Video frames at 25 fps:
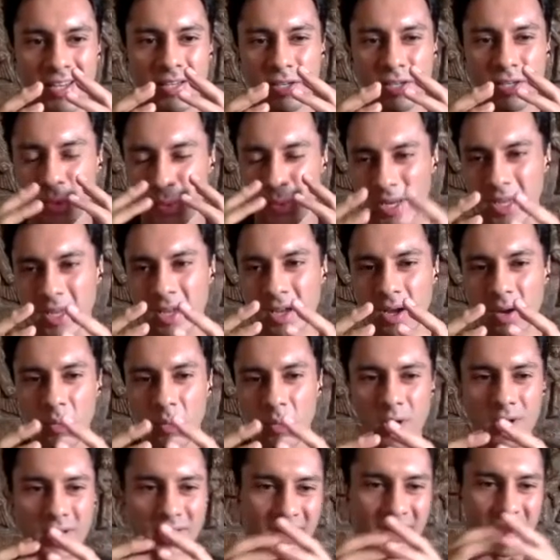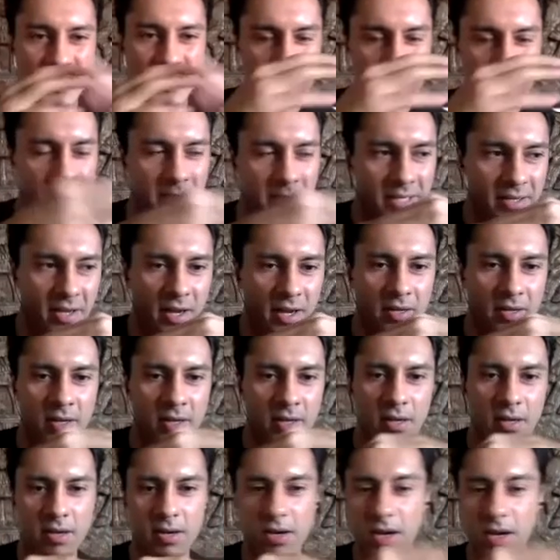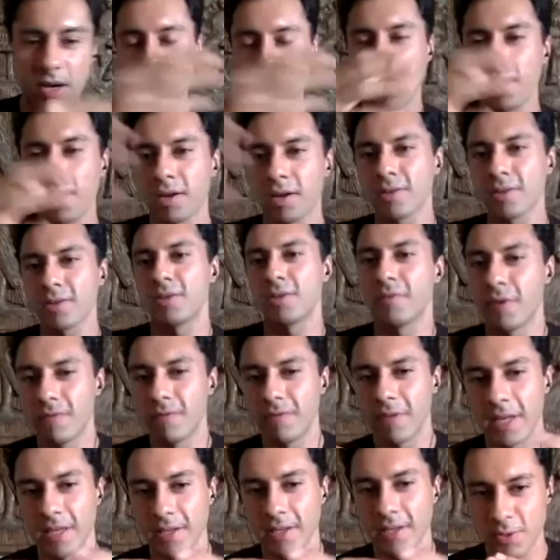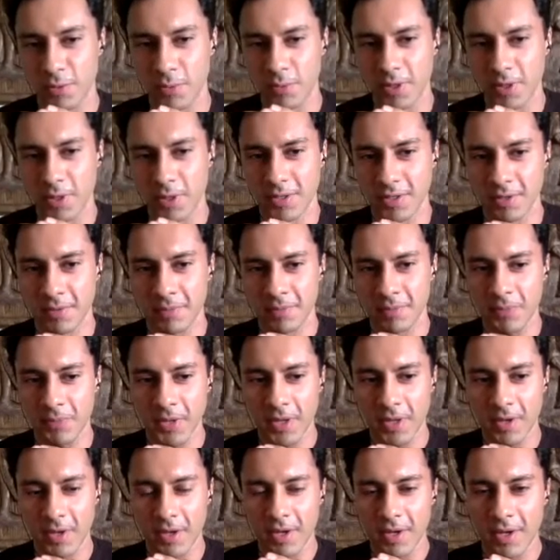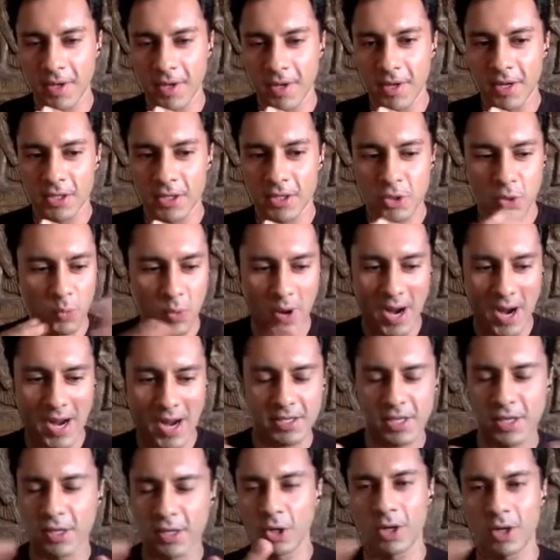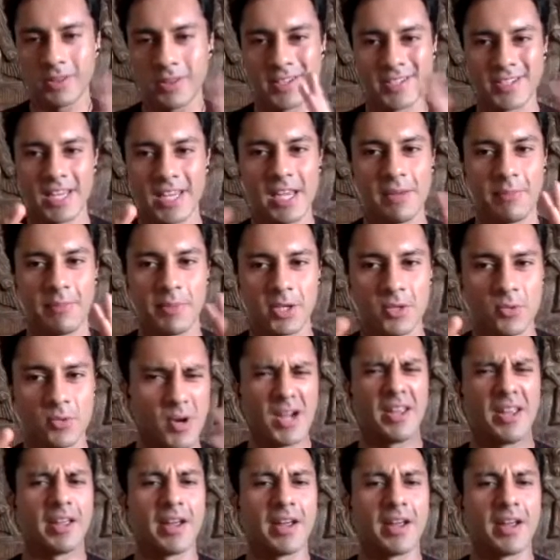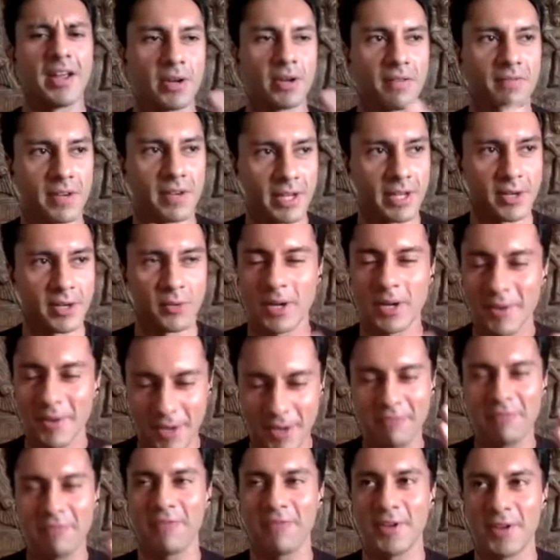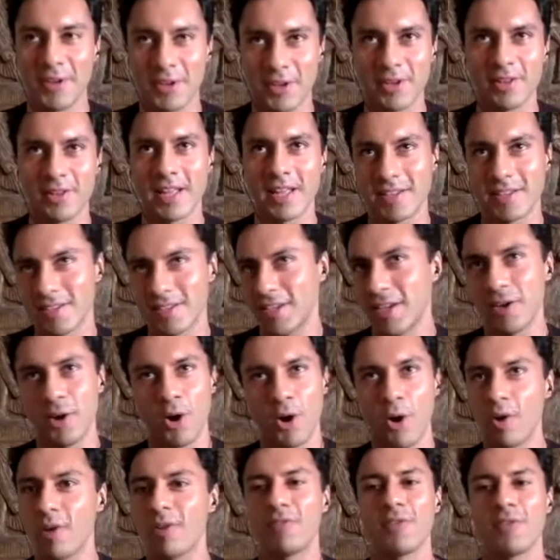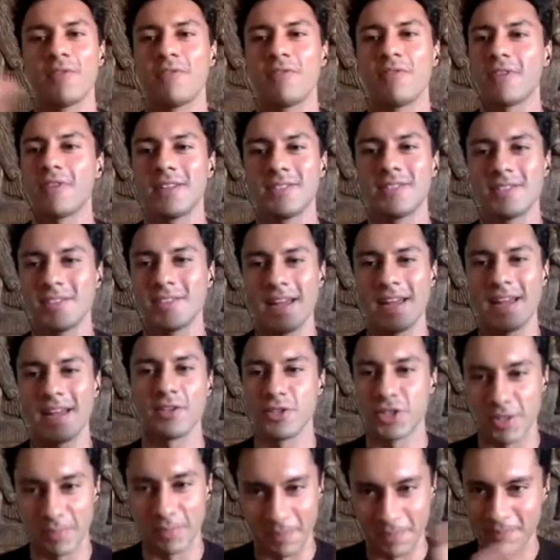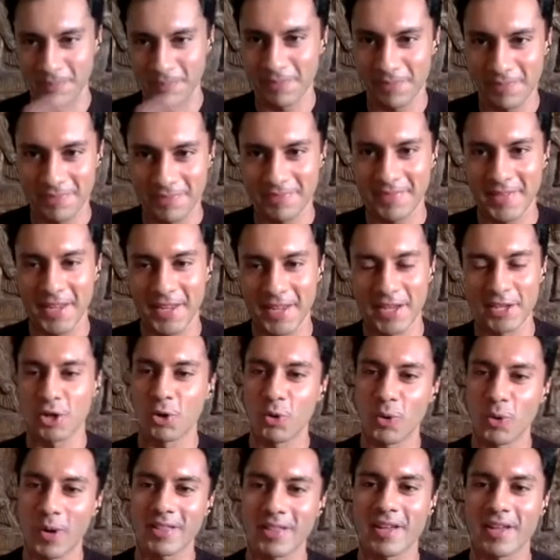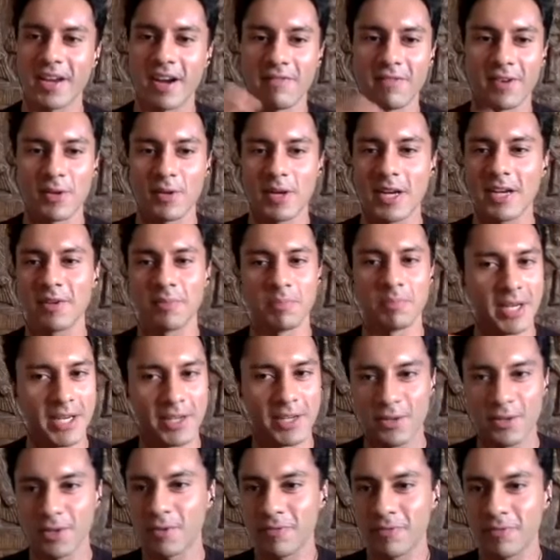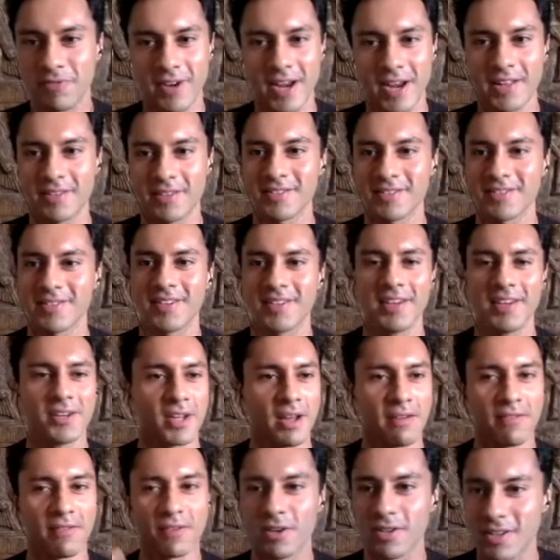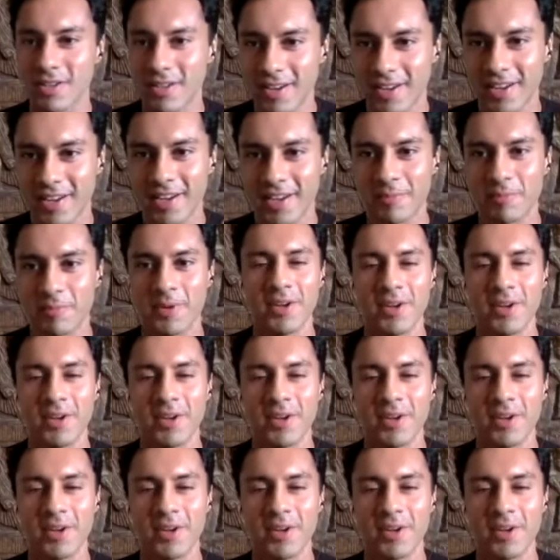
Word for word: doing what needs to be done, regardless of your feelings towards it. So why is it not the same as working out every day? Well, if let's say all of your friends are at the gym and you're going there every day to meet your friends, to have a good time,